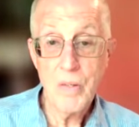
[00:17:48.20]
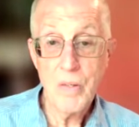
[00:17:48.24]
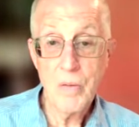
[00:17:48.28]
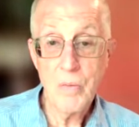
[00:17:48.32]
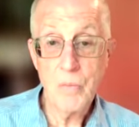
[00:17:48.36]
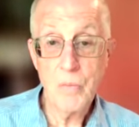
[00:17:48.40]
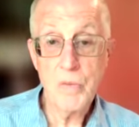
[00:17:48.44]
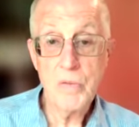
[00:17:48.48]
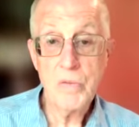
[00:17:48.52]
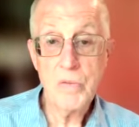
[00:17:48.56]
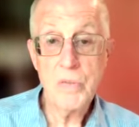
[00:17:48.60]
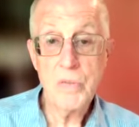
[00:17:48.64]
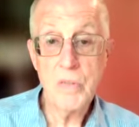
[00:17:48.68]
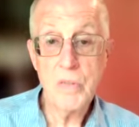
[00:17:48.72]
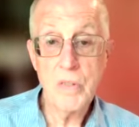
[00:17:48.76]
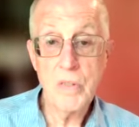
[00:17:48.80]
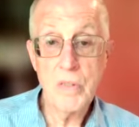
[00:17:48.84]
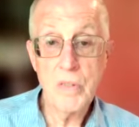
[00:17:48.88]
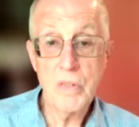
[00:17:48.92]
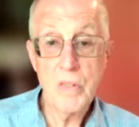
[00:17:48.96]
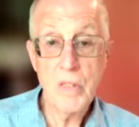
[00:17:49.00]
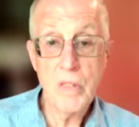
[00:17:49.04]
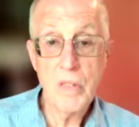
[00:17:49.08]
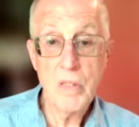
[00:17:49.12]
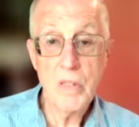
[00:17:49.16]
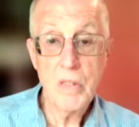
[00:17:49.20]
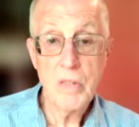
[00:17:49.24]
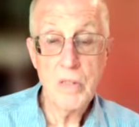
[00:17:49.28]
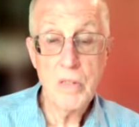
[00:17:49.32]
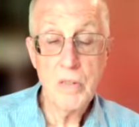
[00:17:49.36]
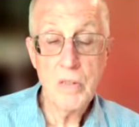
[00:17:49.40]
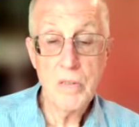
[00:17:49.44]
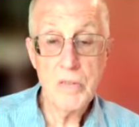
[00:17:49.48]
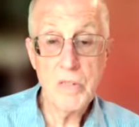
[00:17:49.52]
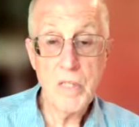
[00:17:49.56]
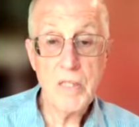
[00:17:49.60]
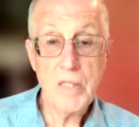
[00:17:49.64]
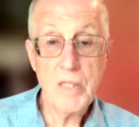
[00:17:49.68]
was the
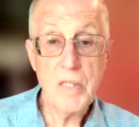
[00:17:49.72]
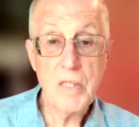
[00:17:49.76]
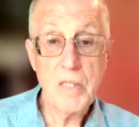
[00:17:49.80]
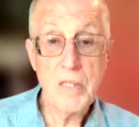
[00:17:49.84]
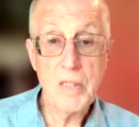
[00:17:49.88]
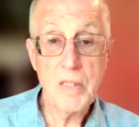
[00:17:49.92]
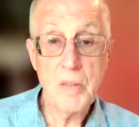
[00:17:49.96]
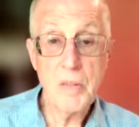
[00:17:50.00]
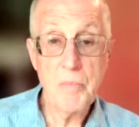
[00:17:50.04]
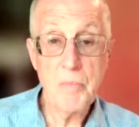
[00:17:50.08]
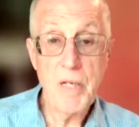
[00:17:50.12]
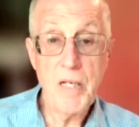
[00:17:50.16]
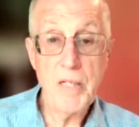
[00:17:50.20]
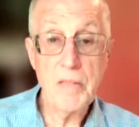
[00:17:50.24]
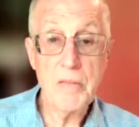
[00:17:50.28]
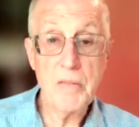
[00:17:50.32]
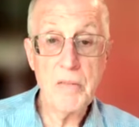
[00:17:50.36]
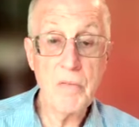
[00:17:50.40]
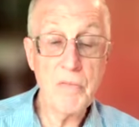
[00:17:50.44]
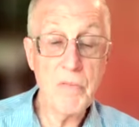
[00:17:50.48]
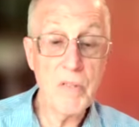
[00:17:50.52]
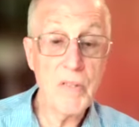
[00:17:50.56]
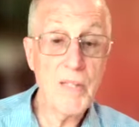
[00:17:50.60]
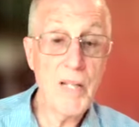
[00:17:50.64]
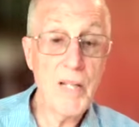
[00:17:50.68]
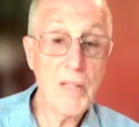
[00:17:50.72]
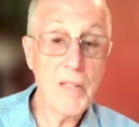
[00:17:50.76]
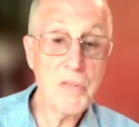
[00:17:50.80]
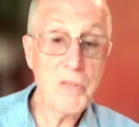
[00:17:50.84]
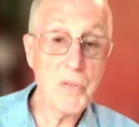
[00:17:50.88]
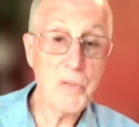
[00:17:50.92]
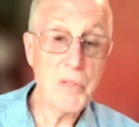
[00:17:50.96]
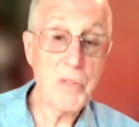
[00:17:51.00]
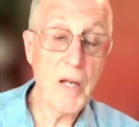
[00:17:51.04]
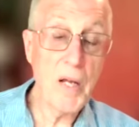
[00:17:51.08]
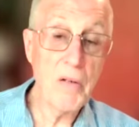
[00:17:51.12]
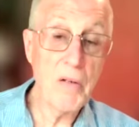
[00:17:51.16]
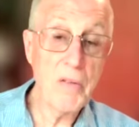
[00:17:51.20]
second in command of the Nassau
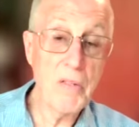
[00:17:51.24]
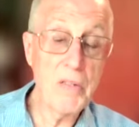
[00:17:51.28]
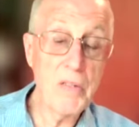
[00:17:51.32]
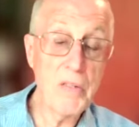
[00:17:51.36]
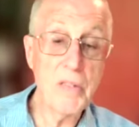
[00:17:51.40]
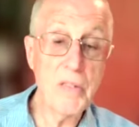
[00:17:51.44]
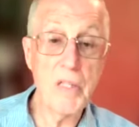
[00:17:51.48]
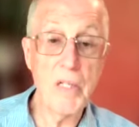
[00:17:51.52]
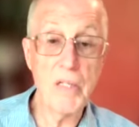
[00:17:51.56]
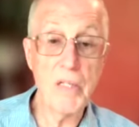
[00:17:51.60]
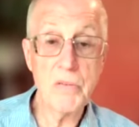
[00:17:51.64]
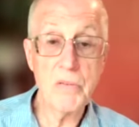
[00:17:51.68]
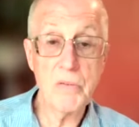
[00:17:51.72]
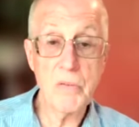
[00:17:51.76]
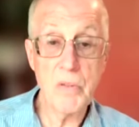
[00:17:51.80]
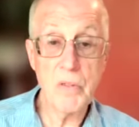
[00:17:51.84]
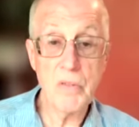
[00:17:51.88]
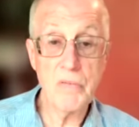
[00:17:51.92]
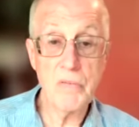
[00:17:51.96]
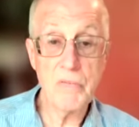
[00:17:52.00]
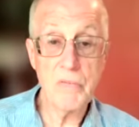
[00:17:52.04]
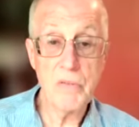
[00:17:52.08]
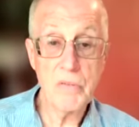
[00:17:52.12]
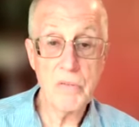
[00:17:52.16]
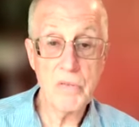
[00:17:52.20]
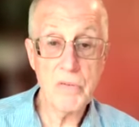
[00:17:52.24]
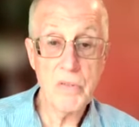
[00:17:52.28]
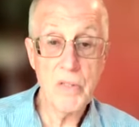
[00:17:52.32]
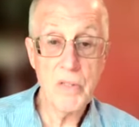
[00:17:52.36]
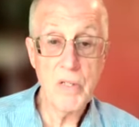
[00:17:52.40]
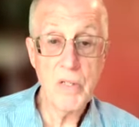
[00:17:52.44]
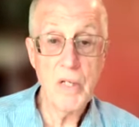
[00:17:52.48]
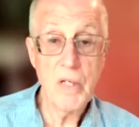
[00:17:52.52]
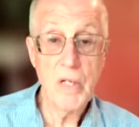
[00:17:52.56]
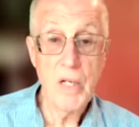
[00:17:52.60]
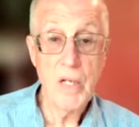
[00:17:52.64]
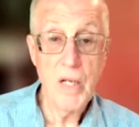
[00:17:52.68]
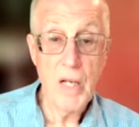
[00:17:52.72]
County DA's office,
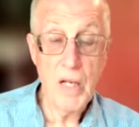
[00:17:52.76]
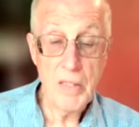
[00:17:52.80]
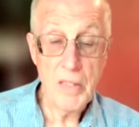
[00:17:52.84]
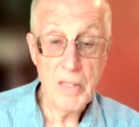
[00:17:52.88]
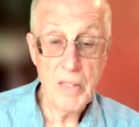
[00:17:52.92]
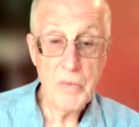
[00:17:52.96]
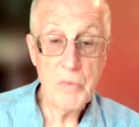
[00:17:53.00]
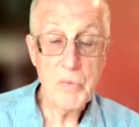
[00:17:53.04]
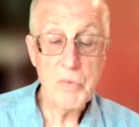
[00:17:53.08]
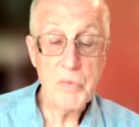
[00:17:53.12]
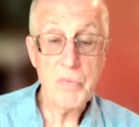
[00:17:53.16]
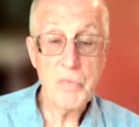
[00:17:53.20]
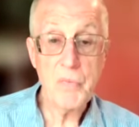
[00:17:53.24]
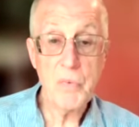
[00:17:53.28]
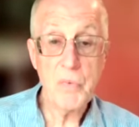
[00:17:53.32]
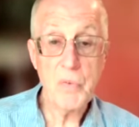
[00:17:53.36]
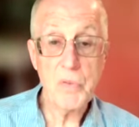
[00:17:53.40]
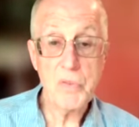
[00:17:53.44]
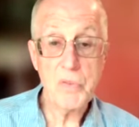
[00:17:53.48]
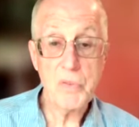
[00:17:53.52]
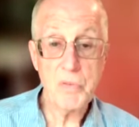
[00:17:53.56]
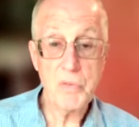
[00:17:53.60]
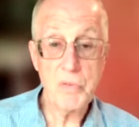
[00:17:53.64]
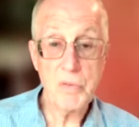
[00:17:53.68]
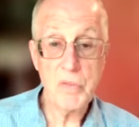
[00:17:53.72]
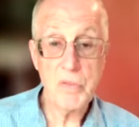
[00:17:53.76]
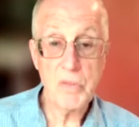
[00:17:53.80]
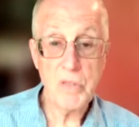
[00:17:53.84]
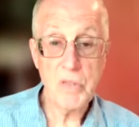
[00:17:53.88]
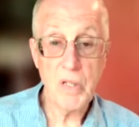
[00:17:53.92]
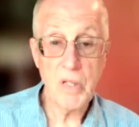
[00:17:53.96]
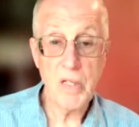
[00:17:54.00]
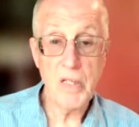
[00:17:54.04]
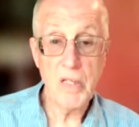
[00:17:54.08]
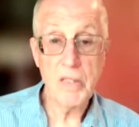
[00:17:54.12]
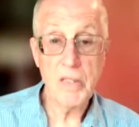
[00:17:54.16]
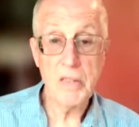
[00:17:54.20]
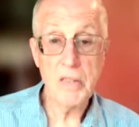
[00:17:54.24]
and he was forced to
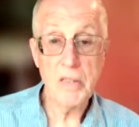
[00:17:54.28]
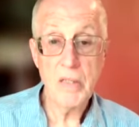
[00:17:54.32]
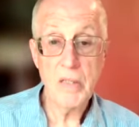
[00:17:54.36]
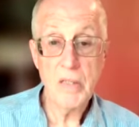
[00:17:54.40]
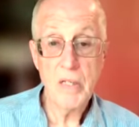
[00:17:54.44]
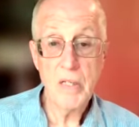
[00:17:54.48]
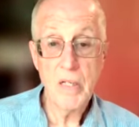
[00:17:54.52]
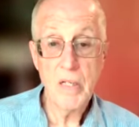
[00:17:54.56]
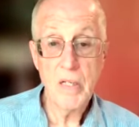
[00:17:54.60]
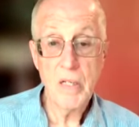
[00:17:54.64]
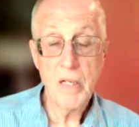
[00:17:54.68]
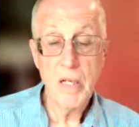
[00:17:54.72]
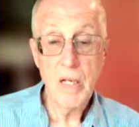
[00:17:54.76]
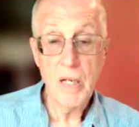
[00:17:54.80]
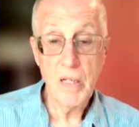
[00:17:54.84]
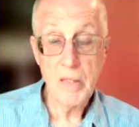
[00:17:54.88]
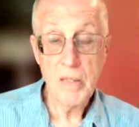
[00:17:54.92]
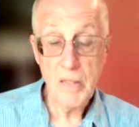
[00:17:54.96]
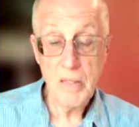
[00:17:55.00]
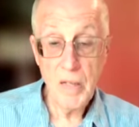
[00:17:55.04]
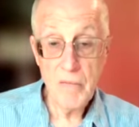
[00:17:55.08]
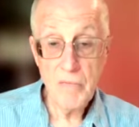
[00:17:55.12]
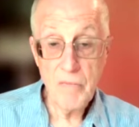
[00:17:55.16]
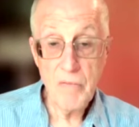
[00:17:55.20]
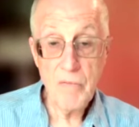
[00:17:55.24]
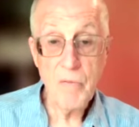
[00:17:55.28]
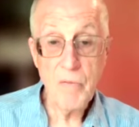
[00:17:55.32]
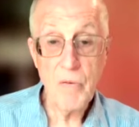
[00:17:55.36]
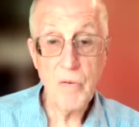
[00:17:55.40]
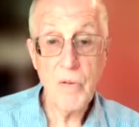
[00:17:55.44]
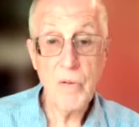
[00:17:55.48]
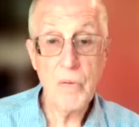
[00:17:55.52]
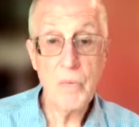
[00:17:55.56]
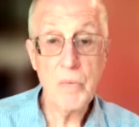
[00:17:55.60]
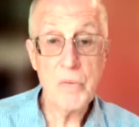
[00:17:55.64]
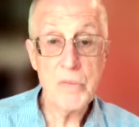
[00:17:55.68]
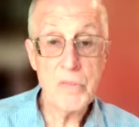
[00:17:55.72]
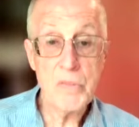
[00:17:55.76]
resign. And
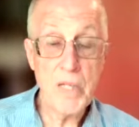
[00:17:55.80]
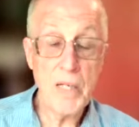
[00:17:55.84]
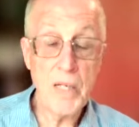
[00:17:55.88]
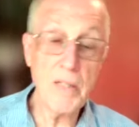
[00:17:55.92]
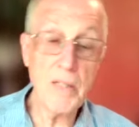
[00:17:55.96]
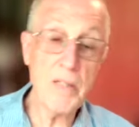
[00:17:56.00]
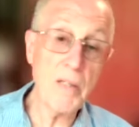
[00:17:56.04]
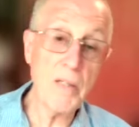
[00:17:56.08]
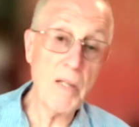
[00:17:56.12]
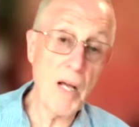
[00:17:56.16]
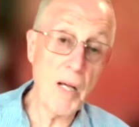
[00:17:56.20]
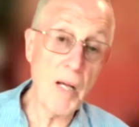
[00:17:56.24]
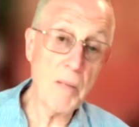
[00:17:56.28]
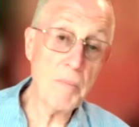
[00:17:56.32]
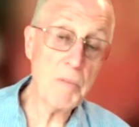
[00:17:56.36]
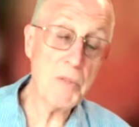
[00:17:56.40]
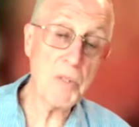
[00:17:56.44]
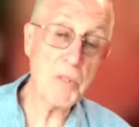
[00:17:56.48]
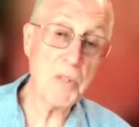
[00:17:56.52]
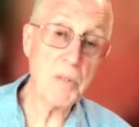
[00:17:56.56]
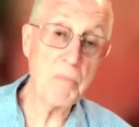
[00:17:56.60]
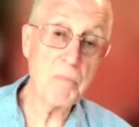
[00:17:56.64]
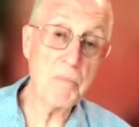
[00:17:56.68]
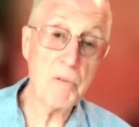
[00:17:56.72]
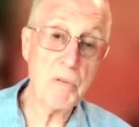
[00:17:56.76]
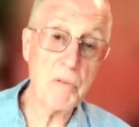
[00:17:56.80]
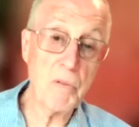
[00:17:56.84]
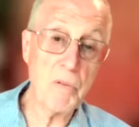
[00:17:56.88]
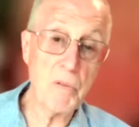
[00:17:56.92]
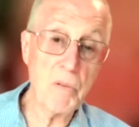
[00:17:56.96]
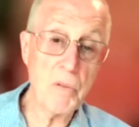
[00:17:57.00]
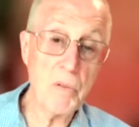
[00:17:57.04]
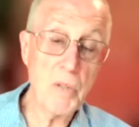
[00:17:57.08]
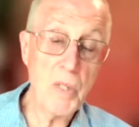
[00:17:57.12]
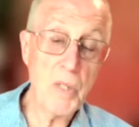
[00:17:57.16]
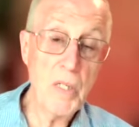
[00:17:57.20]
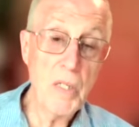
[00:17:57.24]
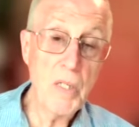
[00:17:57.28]
Leventhal was the head of the Homicide
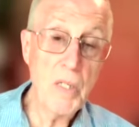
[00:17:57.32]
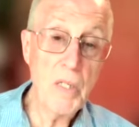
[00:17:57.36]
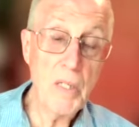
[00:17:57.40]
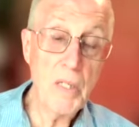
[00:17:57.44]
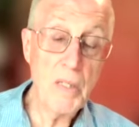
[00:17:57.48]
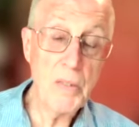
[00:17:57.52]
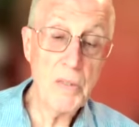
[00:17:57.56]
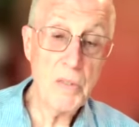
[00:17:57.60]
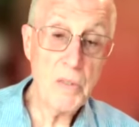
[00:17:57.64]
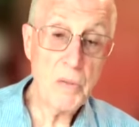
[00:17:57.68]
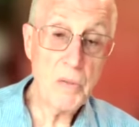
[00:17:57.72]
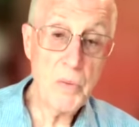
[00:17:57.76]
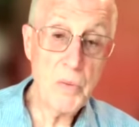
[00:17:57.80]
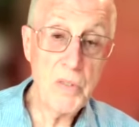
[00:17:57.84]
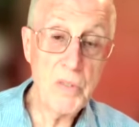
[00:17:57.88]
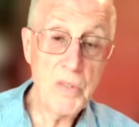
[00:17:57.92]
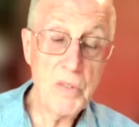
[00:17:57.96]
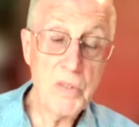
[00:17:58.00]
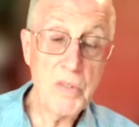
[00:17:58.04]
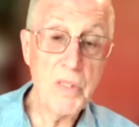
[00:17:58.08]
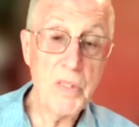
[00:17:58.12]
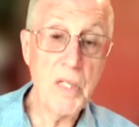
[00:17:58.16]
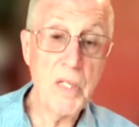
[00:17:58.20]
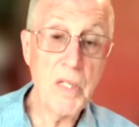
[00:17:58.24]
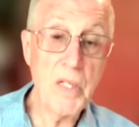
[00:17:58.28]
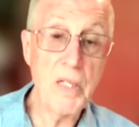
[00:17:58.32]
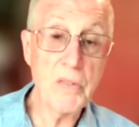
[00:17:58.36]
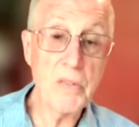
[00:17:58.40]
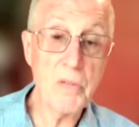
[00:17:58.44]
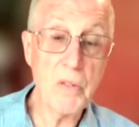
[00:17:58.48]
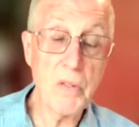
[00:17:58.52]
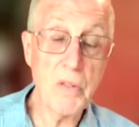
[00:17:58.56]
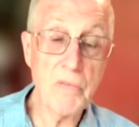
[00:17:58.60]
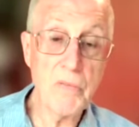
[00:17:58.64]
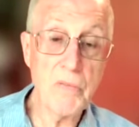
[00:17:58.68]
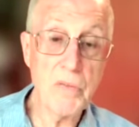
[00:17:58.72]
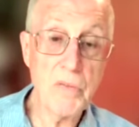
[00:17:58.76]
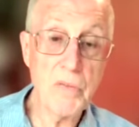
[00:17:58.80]
Bureau in the Queens DA's
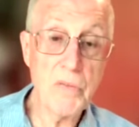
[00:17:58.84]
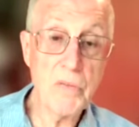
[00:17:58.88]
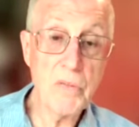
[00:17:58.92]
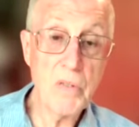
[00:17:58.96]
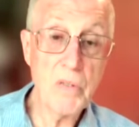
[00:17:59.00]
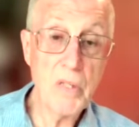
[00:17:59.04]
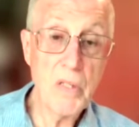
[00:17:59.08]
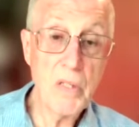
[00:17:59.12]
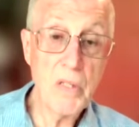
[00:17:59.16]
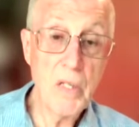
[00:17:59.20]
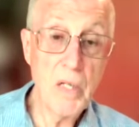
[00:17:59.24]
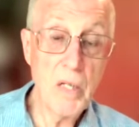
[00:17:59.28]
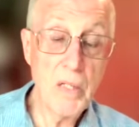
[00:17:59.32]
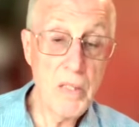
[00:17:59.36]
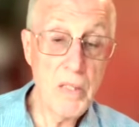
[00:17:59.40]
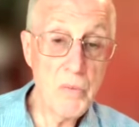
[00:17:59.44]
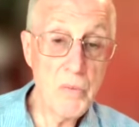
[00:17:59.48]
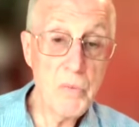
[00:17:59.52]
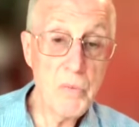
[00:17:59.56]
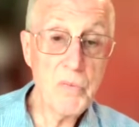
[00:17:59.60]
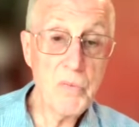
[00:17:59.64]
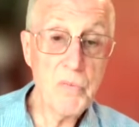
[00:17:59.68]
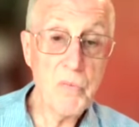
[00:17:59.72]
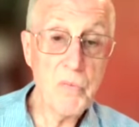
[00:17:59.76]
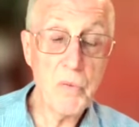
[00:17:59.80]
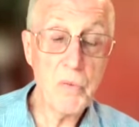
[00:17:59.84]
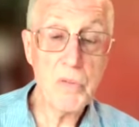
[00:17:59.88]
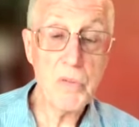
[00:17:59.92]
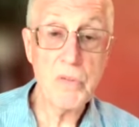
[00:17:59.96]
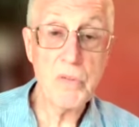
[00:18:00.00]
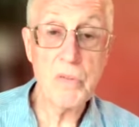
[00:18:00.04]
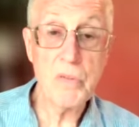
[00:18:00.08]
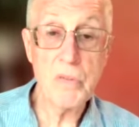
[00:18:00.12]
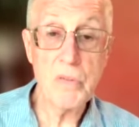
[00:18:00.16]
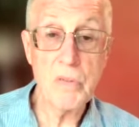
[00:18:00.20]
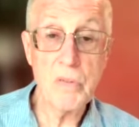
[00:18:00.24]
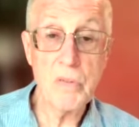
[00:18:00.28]
office, and he was forced to